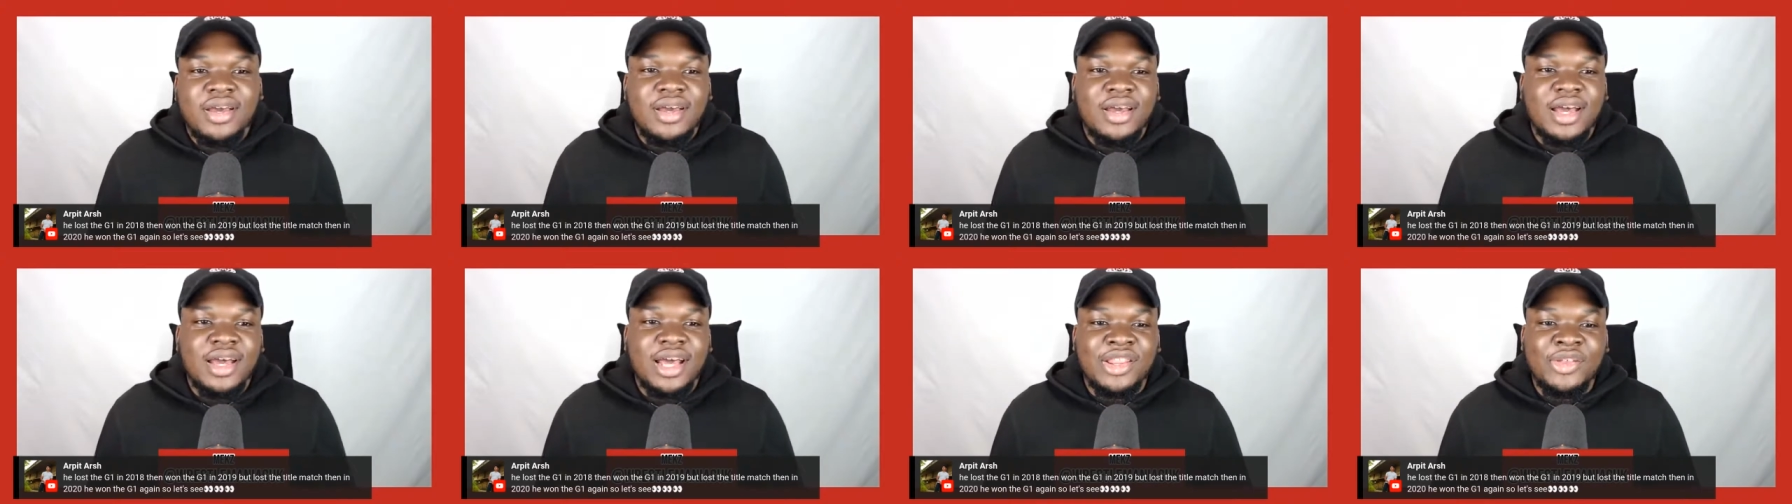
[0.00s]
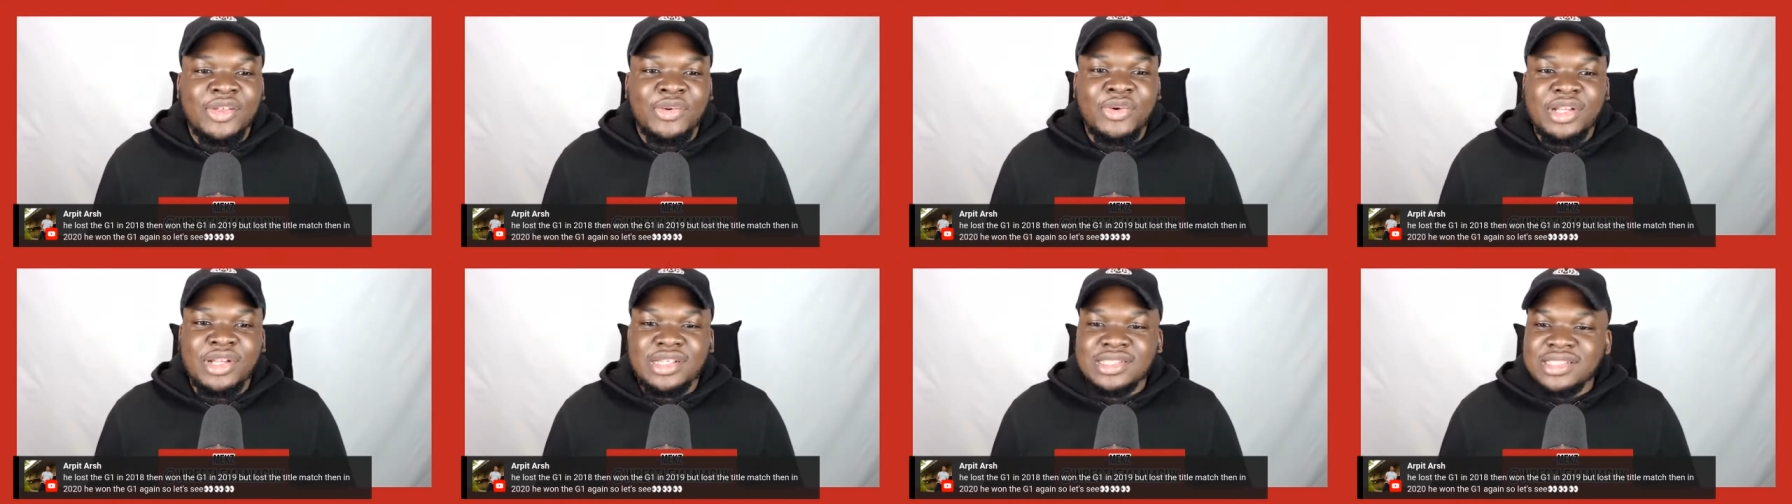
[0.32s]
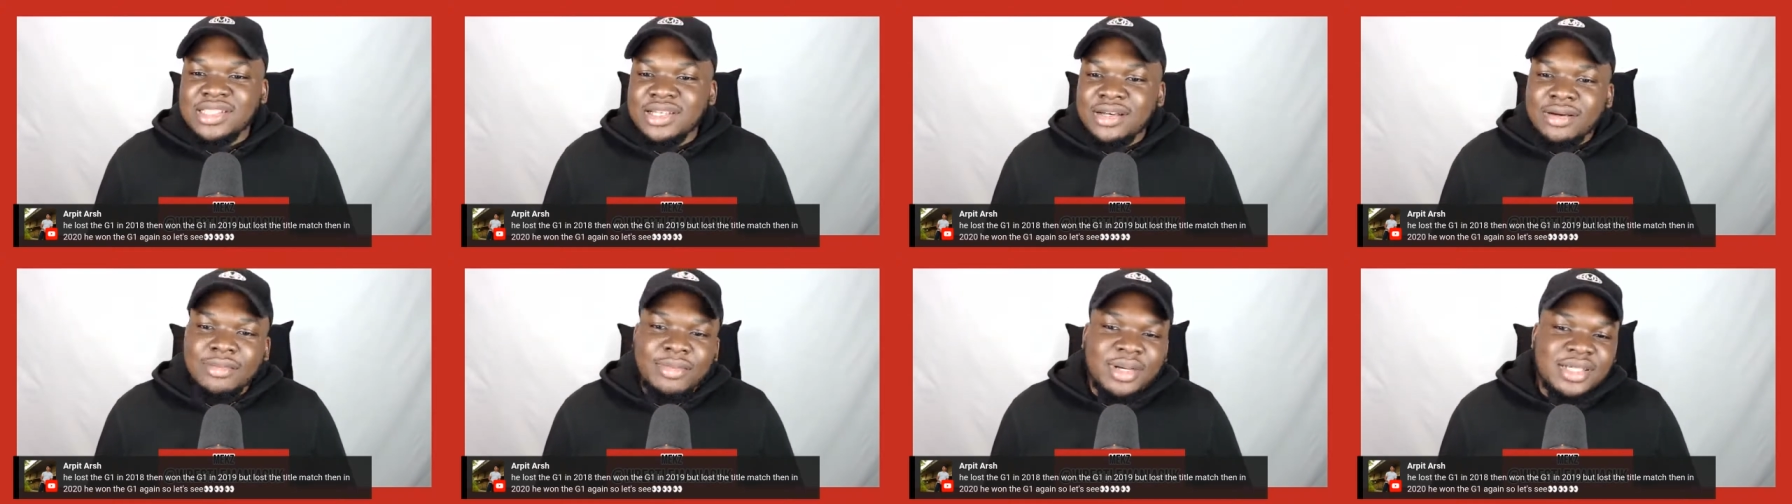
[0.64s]
I don't want to
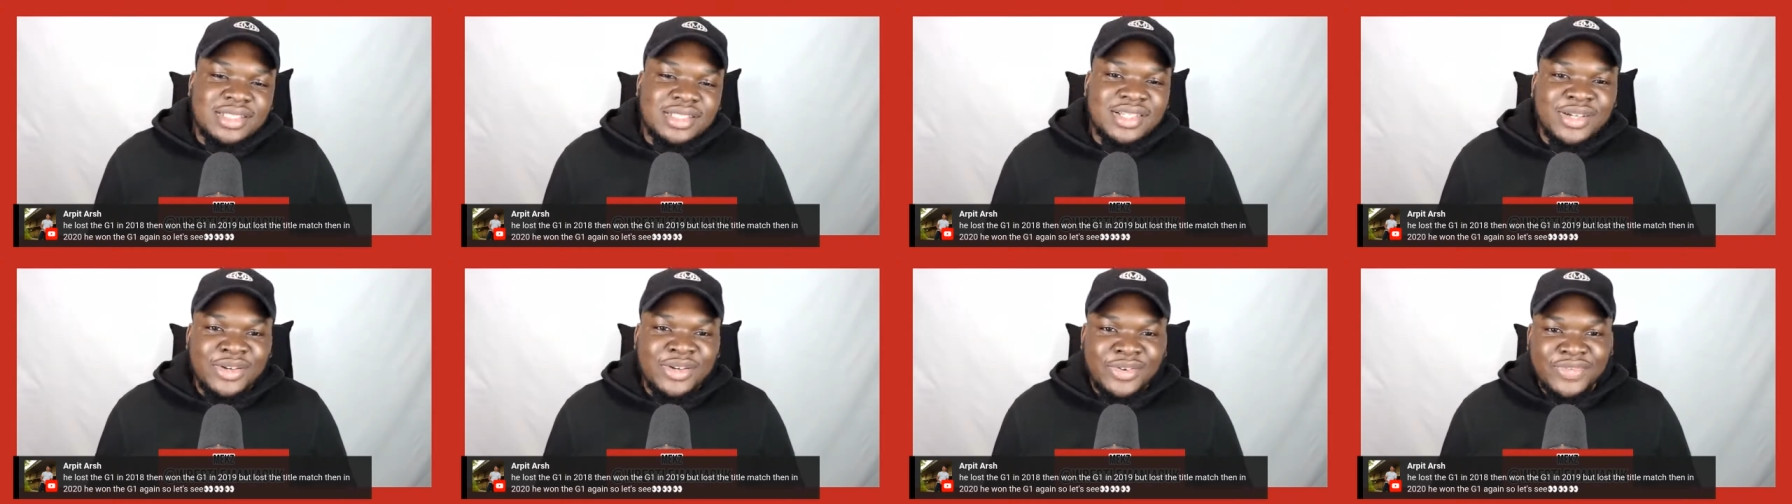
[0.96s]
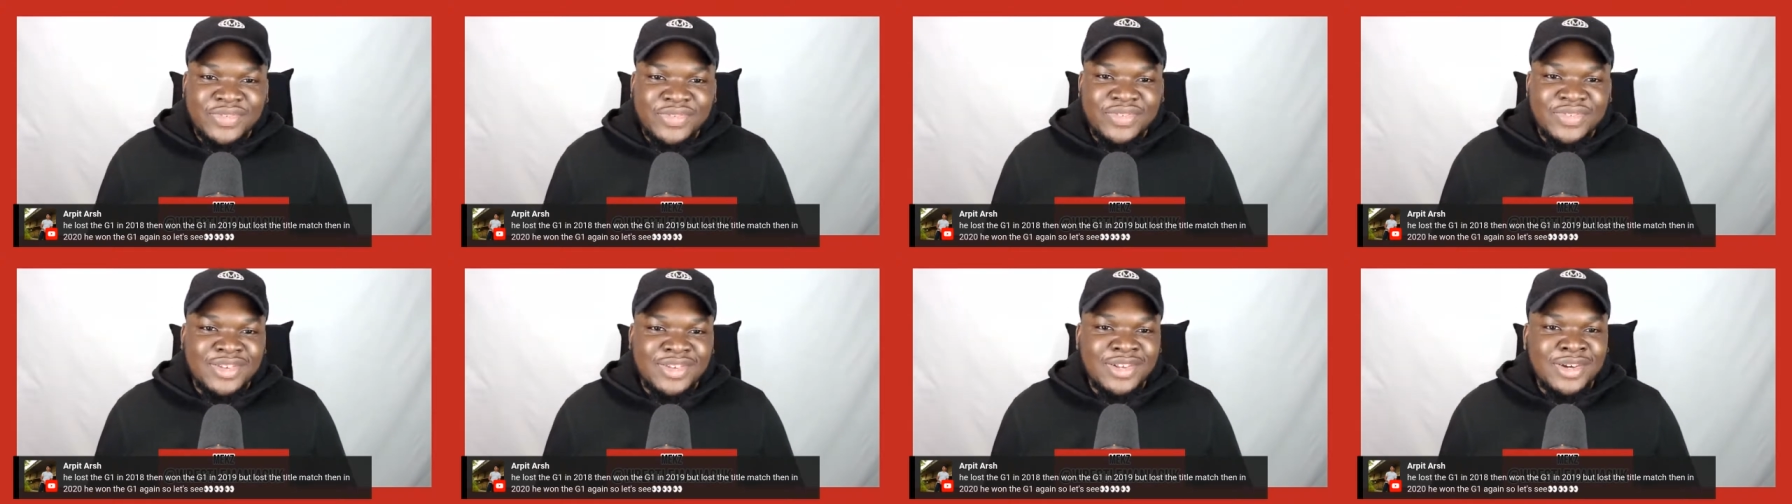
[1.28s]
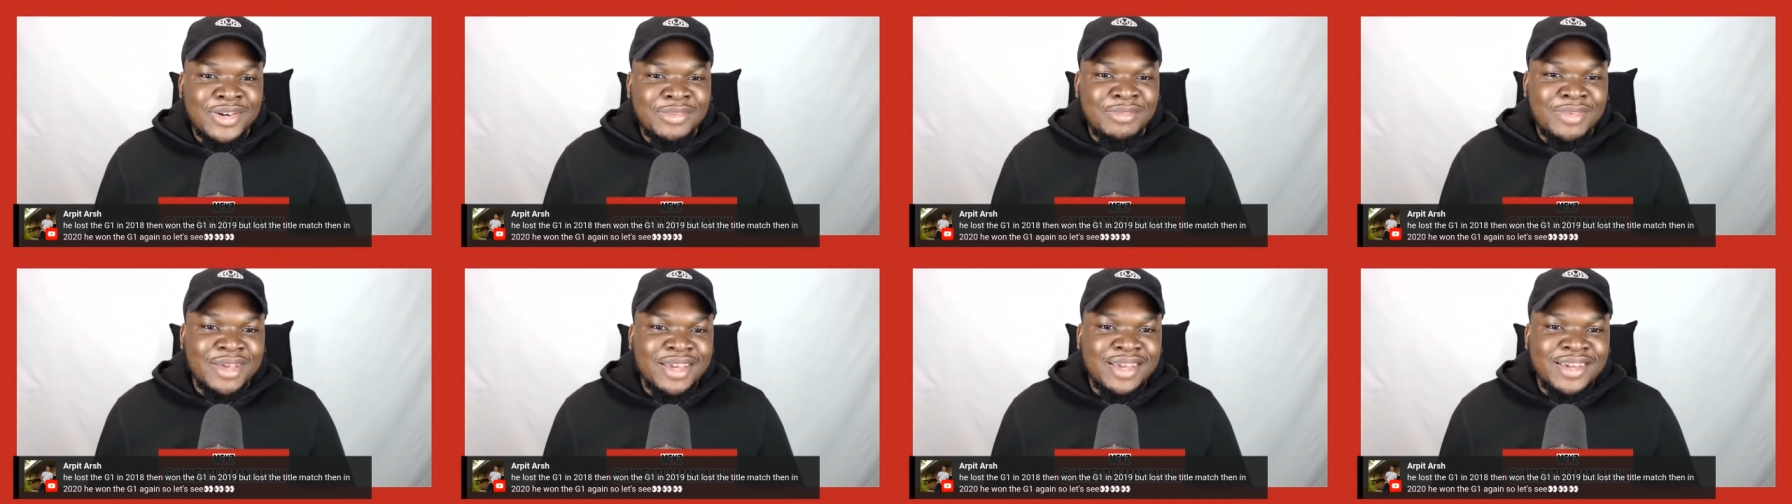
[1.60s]
sit on myself,
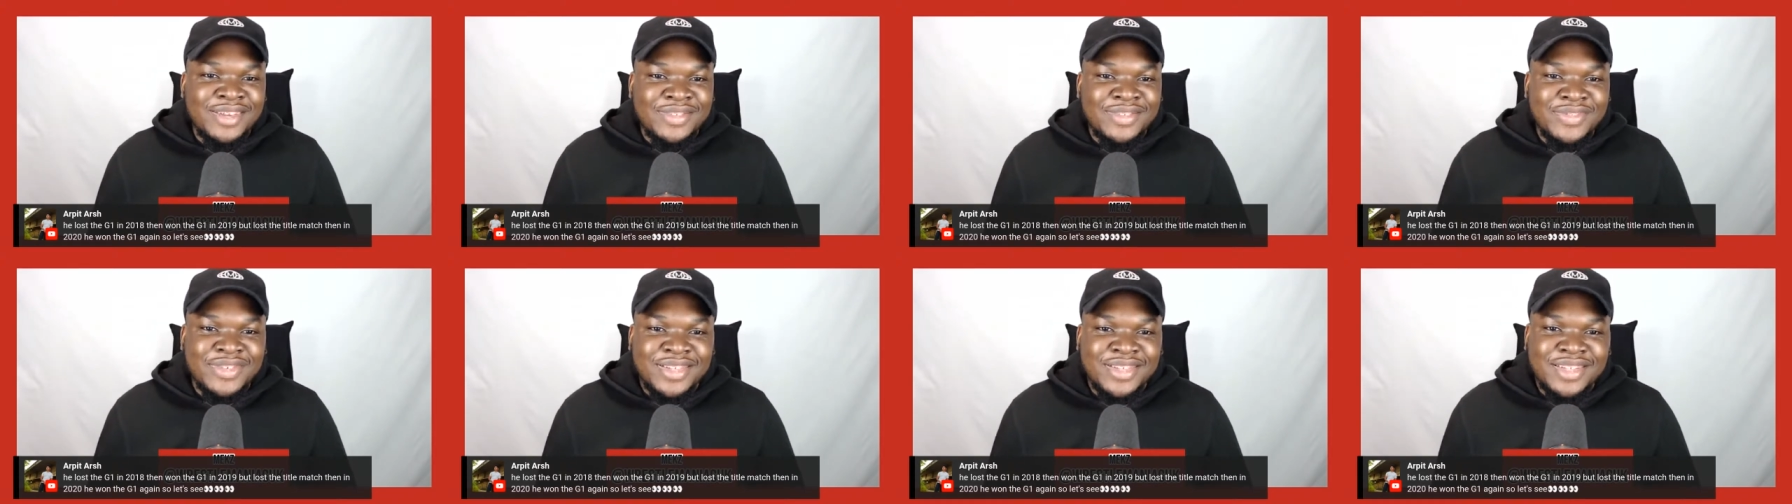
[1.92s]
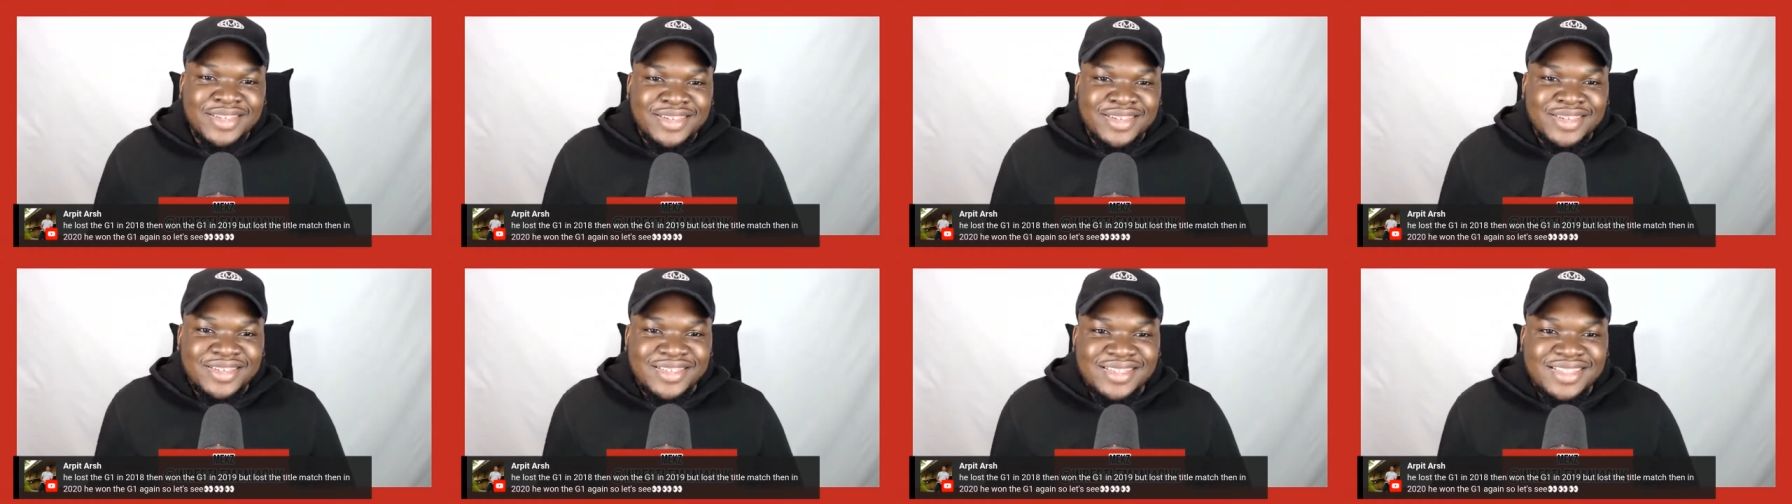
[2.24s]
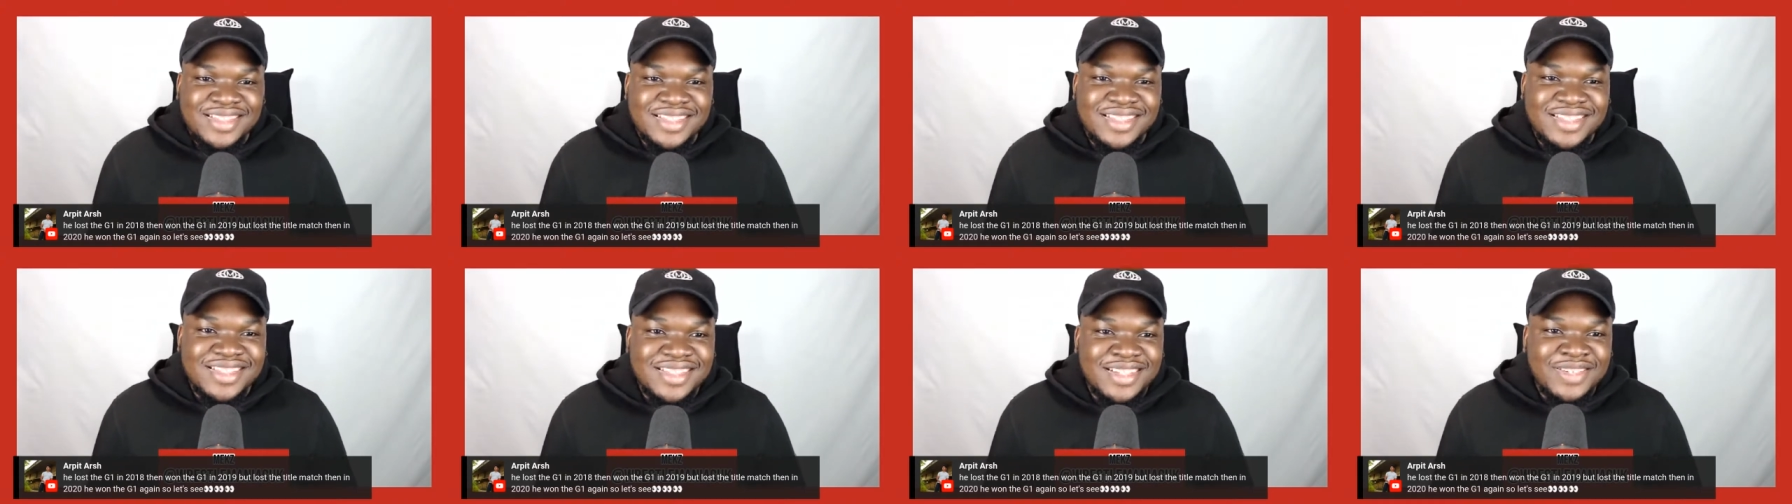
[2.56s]
making videos
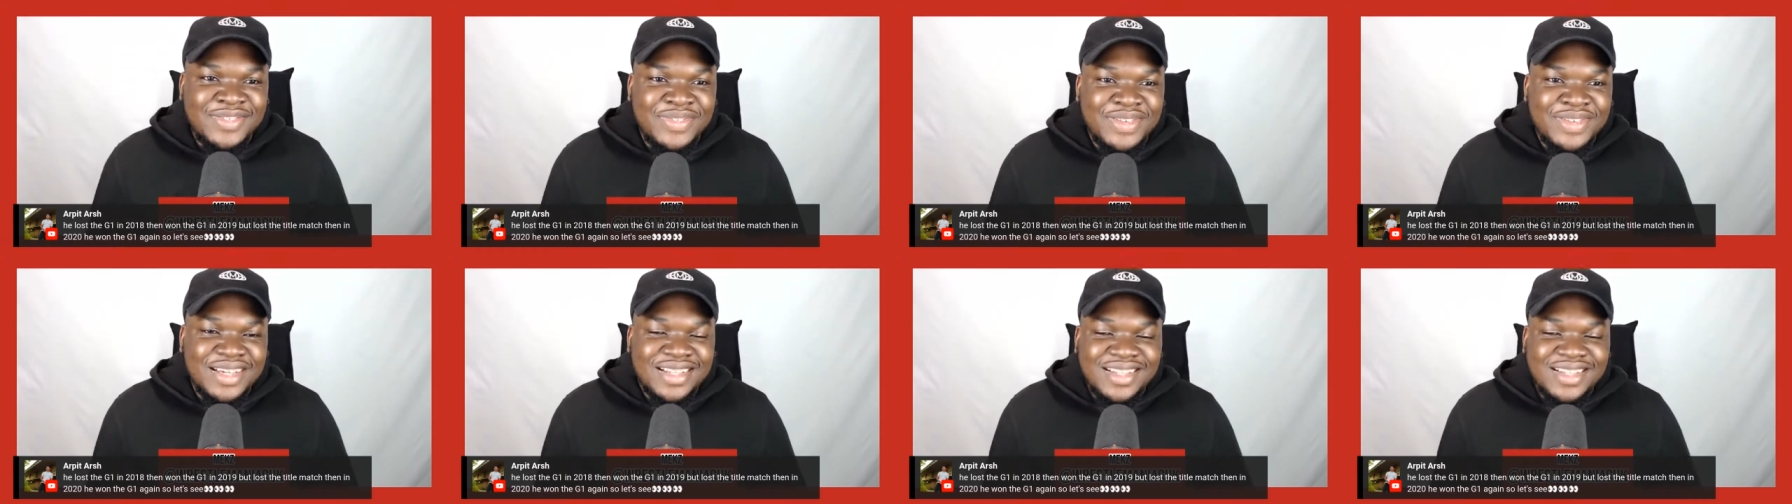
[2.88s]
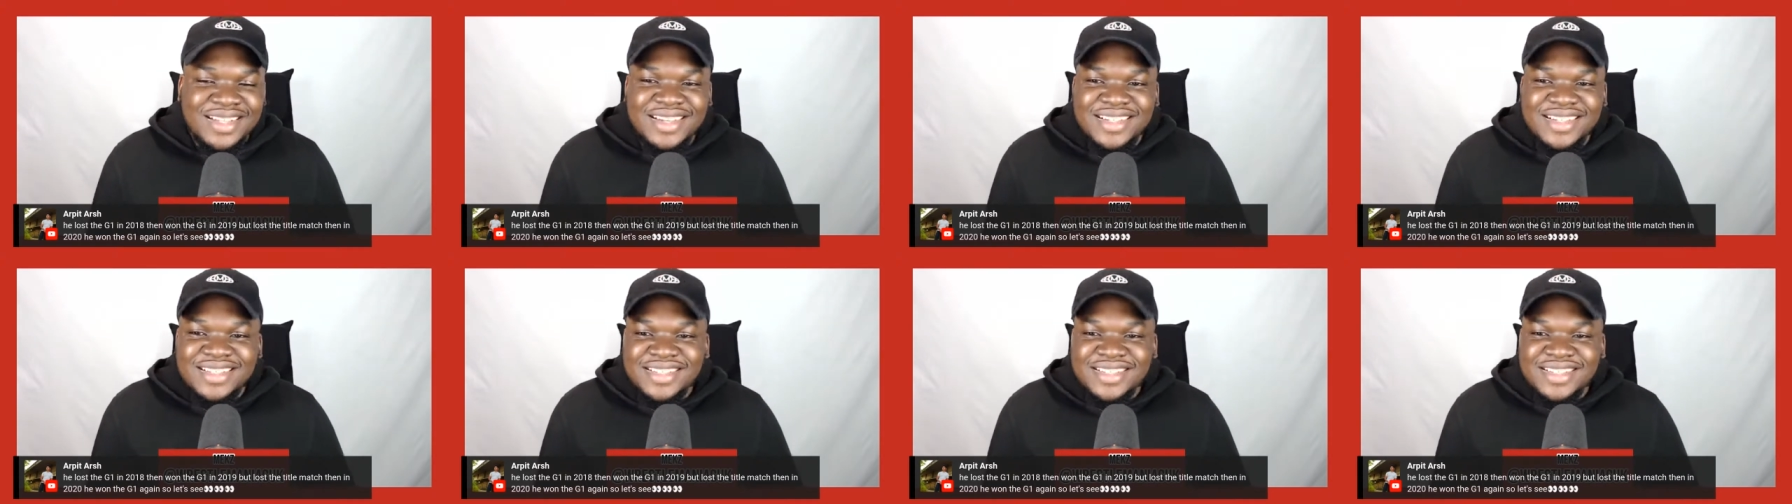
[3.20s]
and stuff like that.